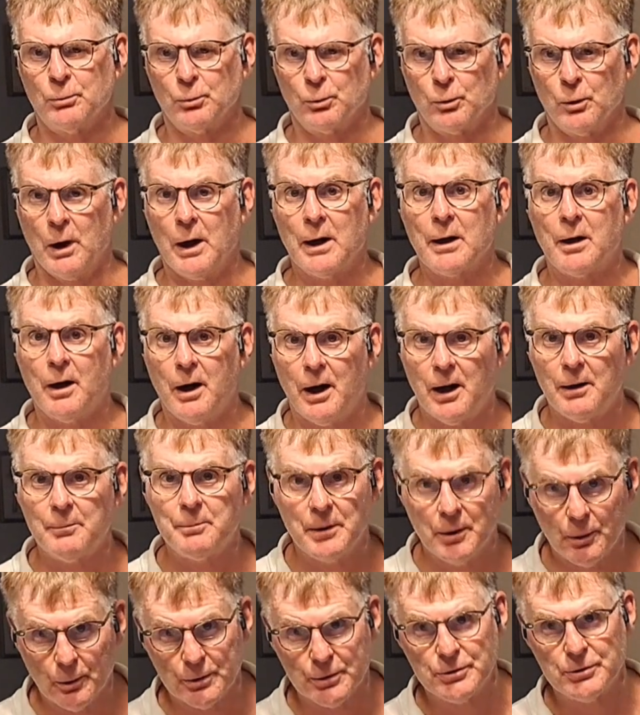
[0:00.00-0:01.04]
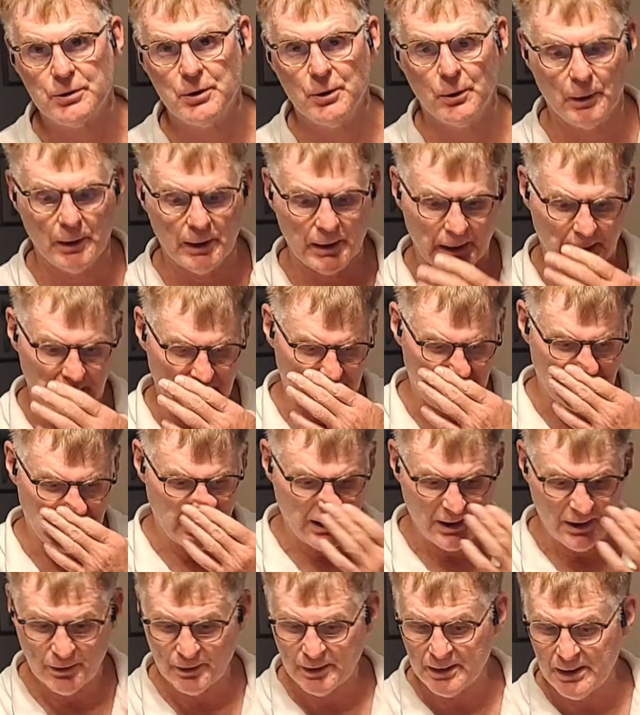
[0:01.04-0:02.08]
Rock Hobby was doing it, and they
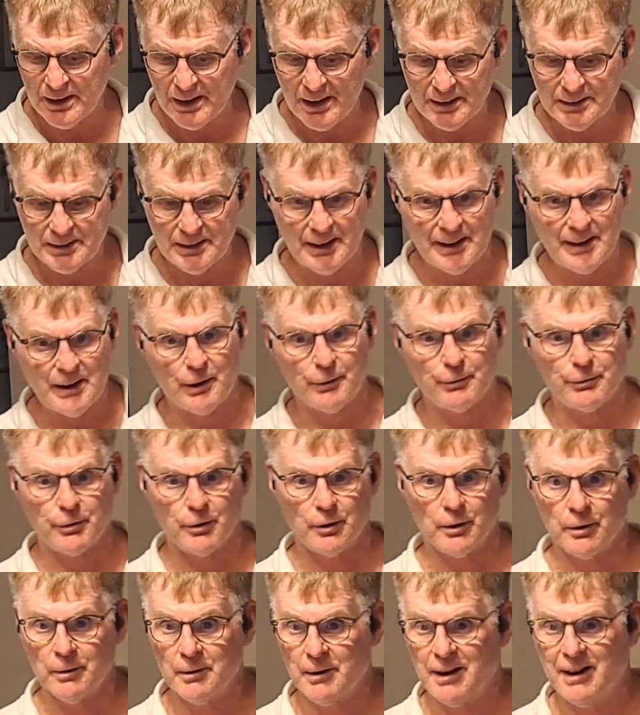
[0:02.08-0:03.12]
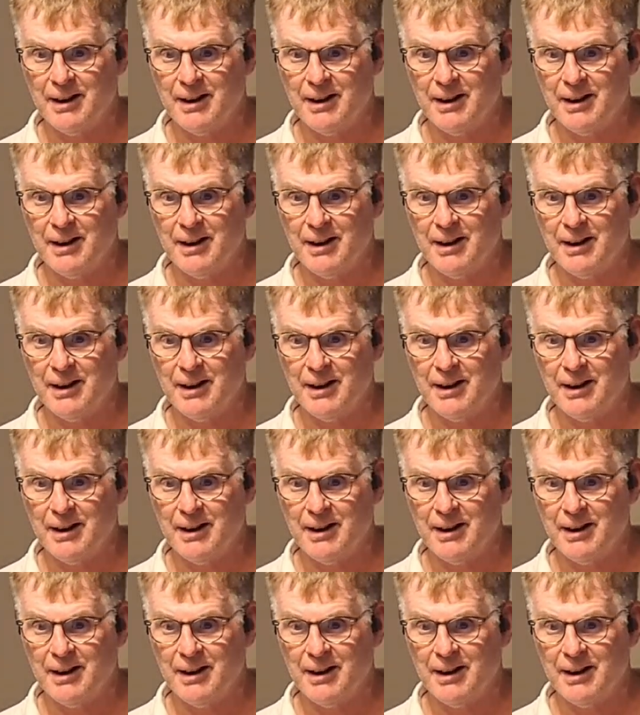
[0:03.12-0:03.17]
only had that out for